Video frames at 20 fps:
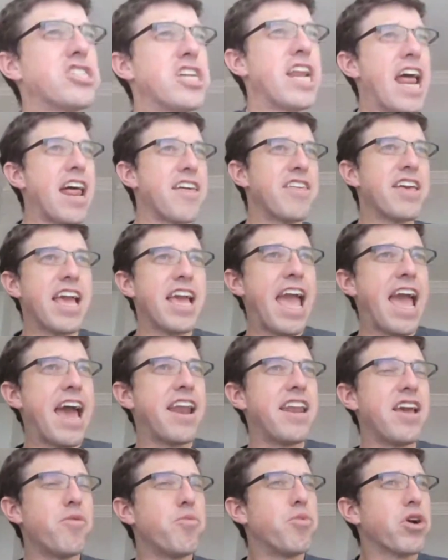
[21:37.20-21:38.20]
and I think,
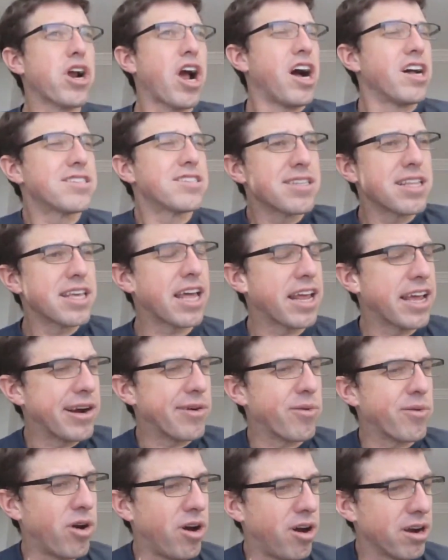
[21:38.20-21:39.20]
and we're constantly getting it
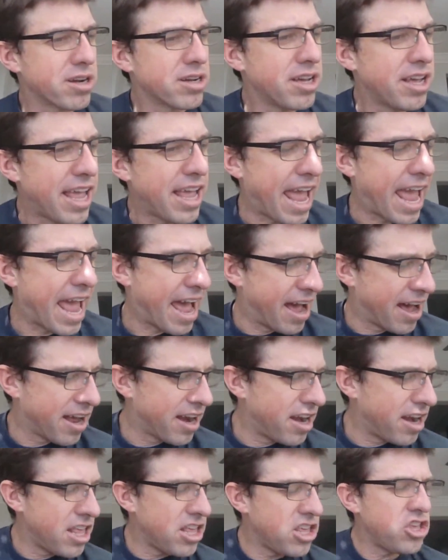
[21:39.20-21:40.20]
wrong.
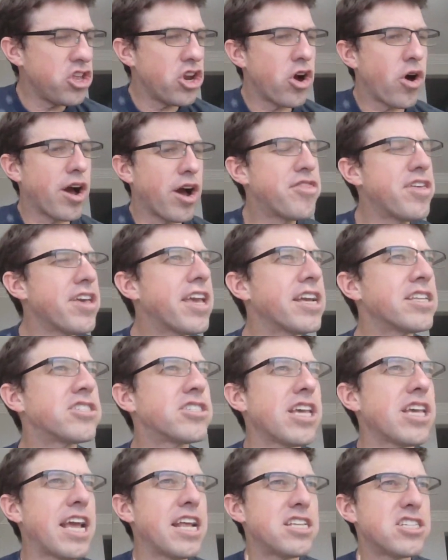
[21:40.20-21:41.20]
And you know, I think
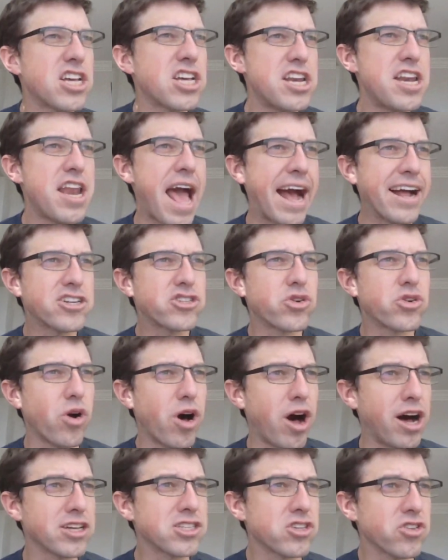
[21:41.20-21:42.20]
it's a natural
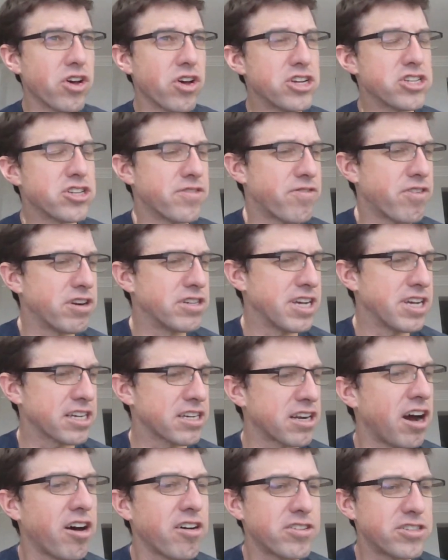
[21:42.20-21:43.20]
oscillation for a
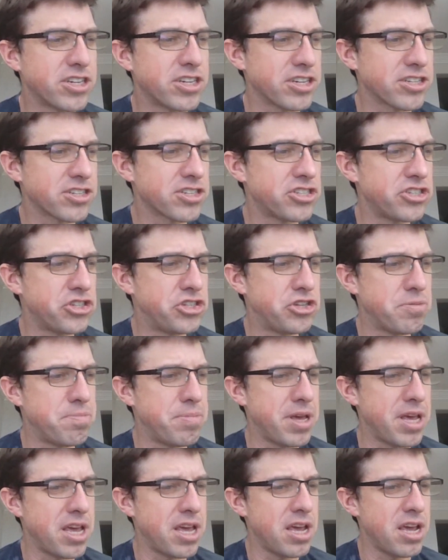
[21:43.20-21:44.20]
technologist to
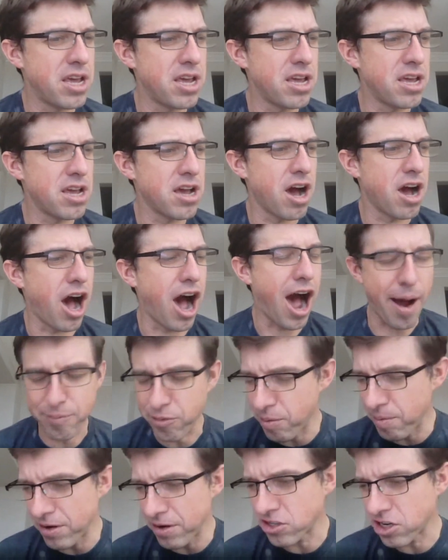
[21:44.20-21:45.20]
be
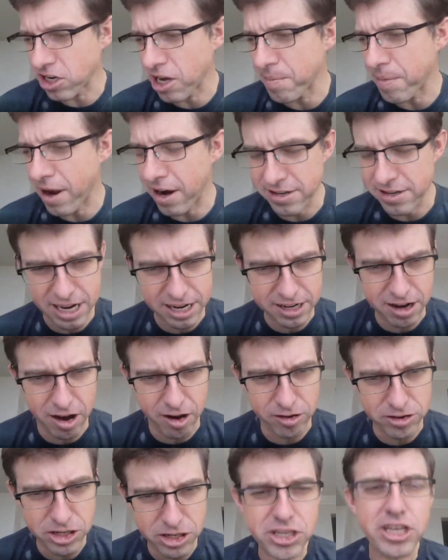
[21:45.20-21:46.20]
optimistic about a
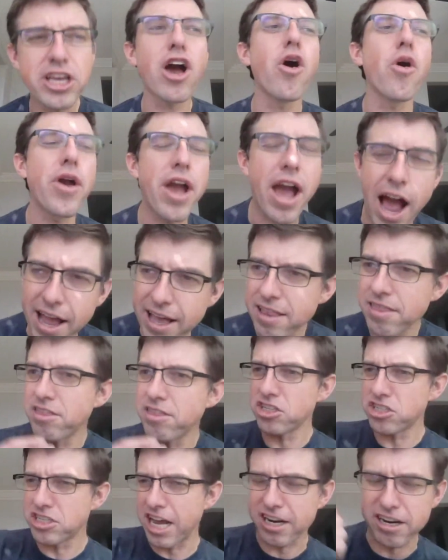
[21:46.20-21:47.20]
technology. It's like, oh, okay,
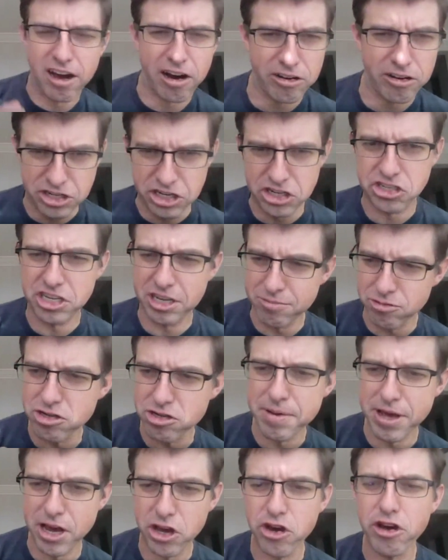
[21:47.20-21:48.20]
this technology seems to
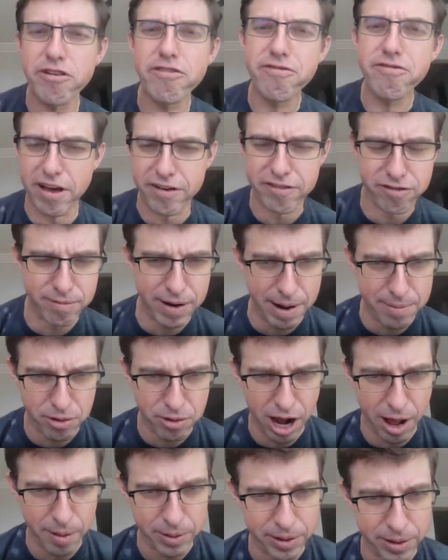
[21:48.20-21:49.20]
be a good fit for my
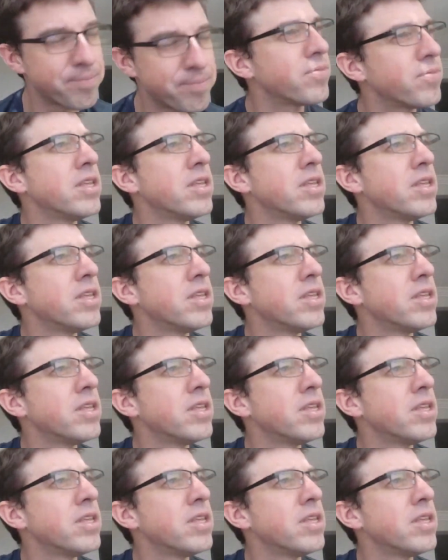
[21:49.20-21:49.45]
problem.